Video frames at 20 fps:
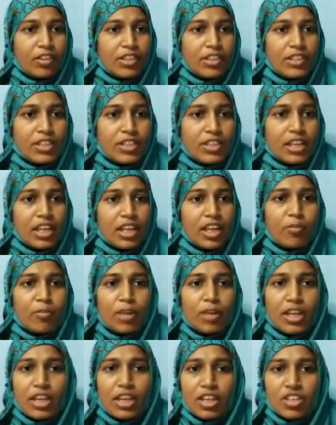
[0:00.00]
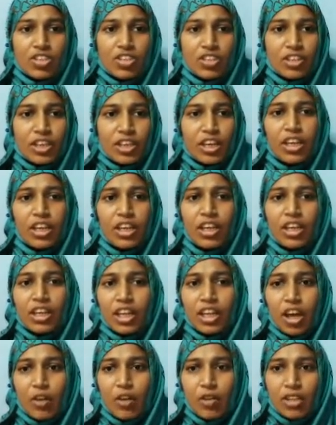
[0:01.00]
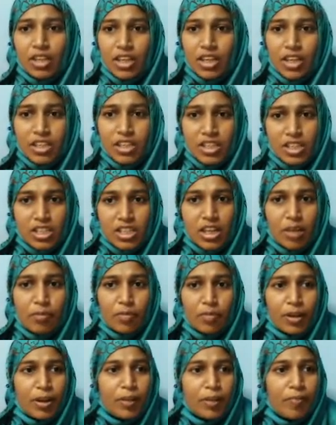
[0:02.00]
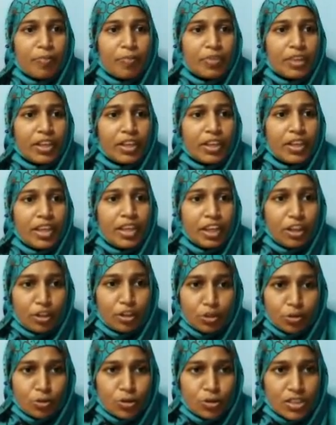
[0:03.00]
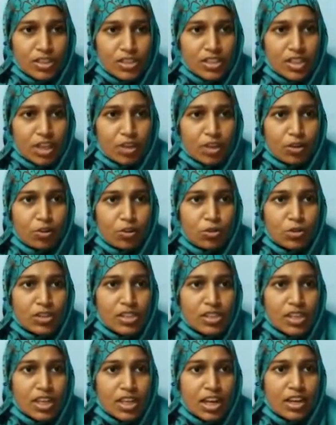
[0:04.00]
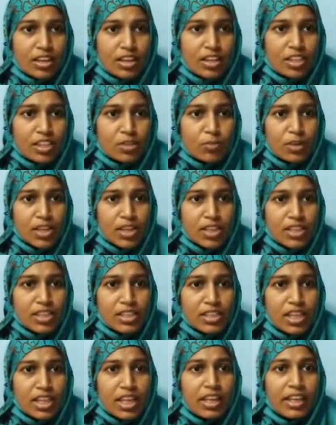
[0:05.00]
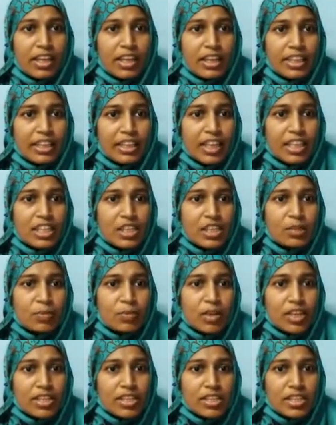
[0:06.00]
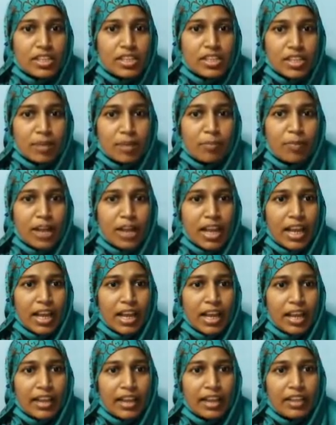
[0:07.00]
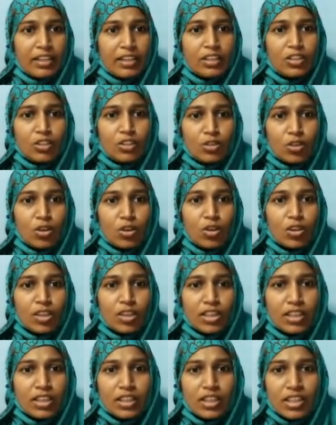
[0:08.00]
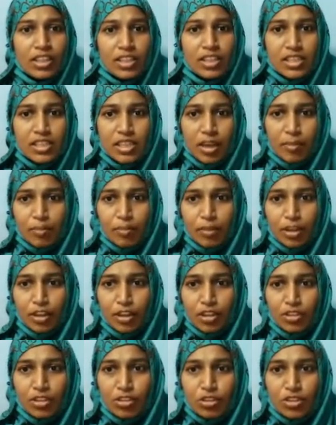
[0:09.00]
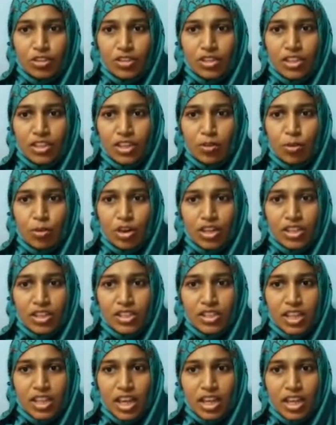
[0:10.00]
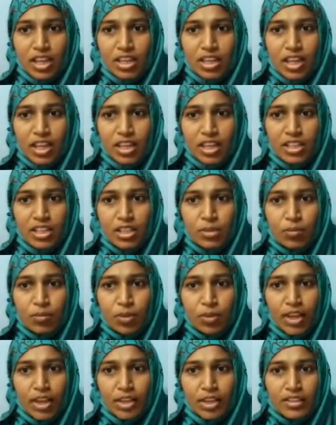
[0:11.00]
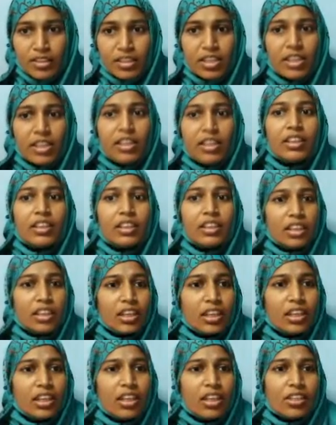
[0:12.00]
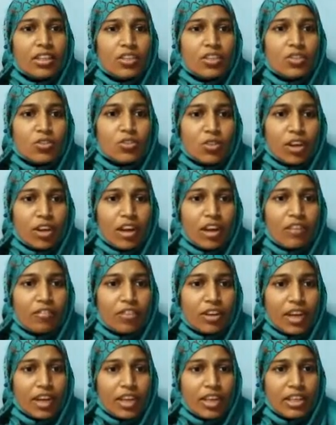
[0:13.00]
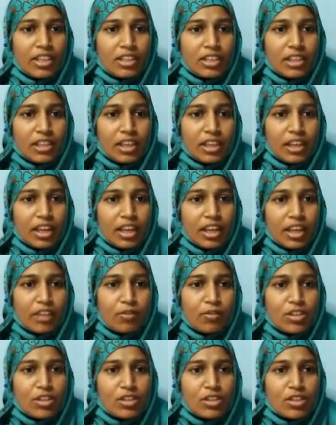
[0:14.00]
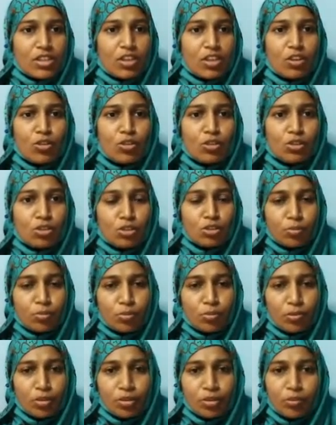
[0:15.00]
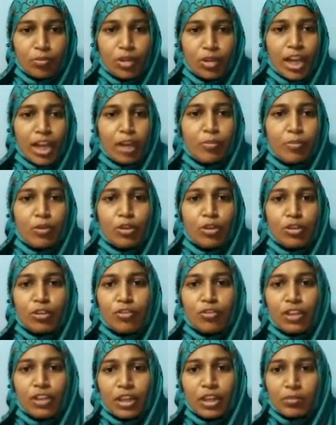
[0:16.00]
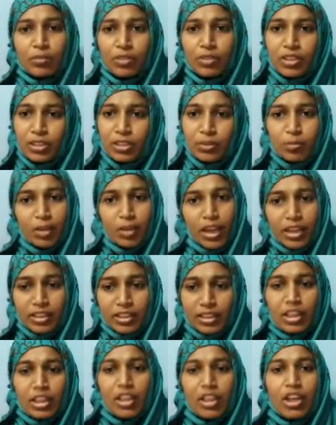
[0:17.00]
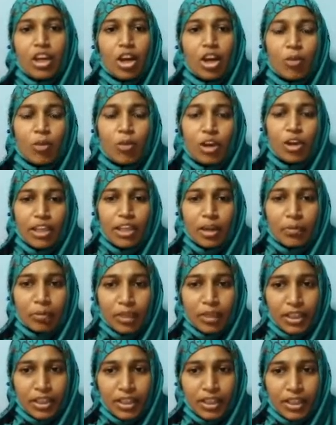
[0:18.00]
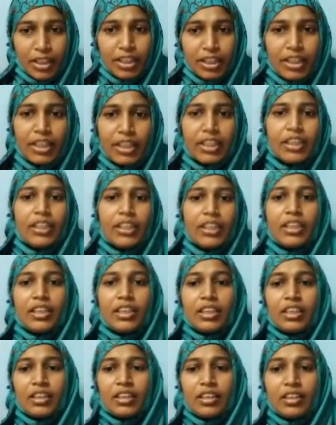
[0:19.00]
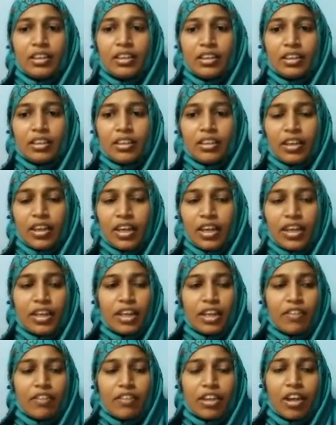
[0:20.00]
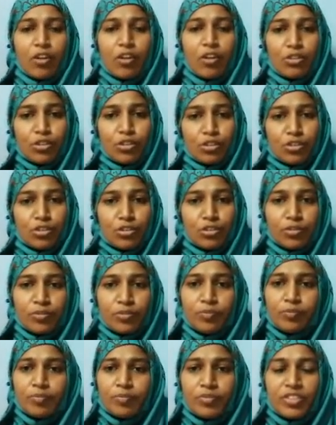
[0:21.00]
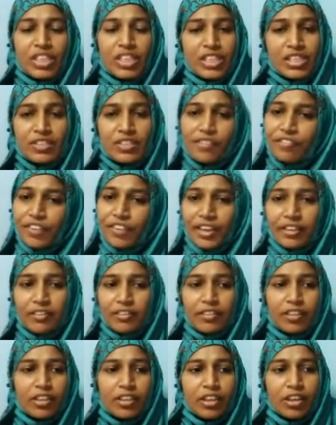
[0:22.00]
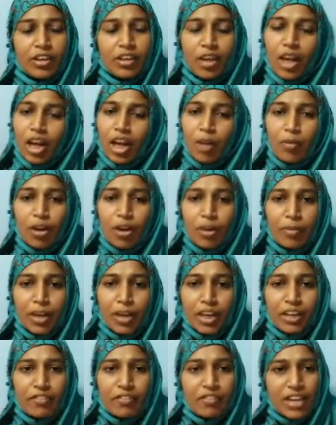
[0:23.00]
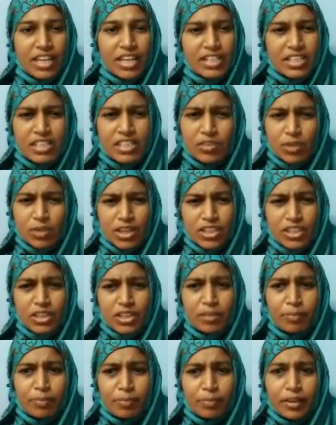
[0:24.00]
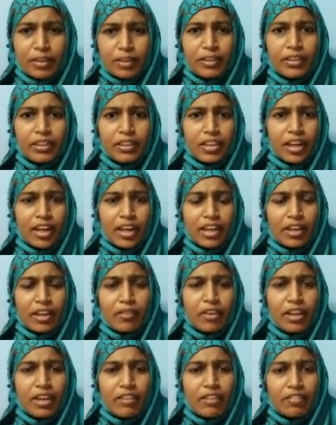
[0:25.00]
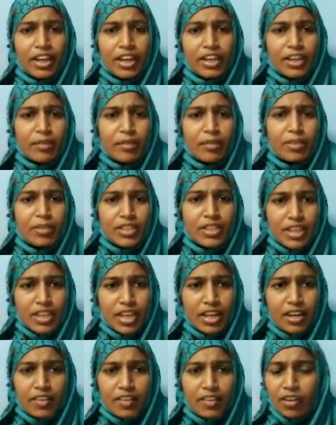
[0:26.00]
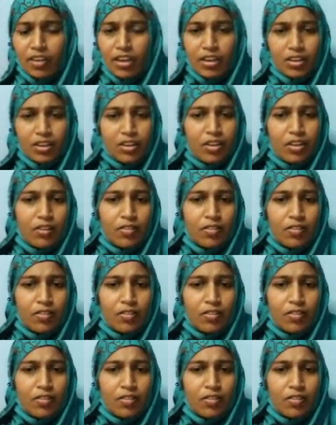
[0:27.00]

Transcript: Is it clear, my dear children? Now in the next number, here 2 is there. 2 is in hundreds place. In tens place, it is a blank. So in this number, you should see what is there in tens place. 3. So you have to write 3. Likewise, you should be able to fill up these blanks. Come on, complete it. And I will count you just 5. Come on, make it fast. It's very simple. Writing only 5 numbers here and there.